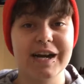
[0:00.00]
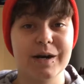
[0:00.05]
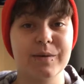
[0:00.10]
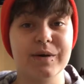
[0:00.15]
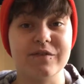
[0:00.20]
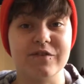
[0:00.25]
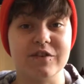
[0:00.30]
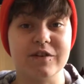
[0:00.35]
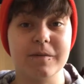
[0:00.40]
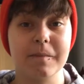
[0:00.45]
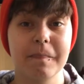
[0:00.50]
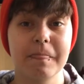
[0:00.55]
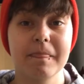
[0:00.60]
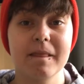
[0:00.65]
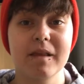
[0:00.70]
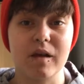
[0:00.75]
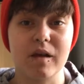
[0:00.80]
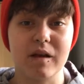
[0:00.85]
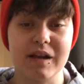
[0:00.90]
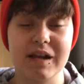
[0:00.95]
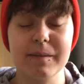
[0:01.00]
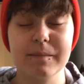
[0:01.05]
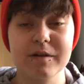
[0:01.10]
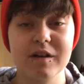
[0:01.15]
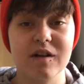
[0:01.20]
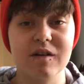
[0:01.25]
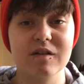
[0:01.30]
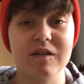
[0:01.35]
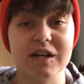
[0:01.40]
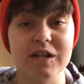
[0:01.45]
However, I am
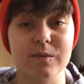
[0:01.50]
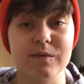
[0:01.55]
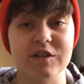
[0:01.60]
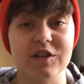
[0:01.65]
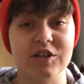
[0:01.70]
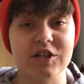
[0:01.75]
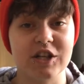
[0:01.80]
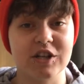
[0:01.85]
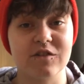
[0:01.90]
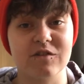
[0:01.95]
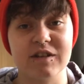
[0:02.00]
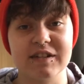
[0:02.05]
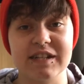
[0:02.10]
currently with the Gender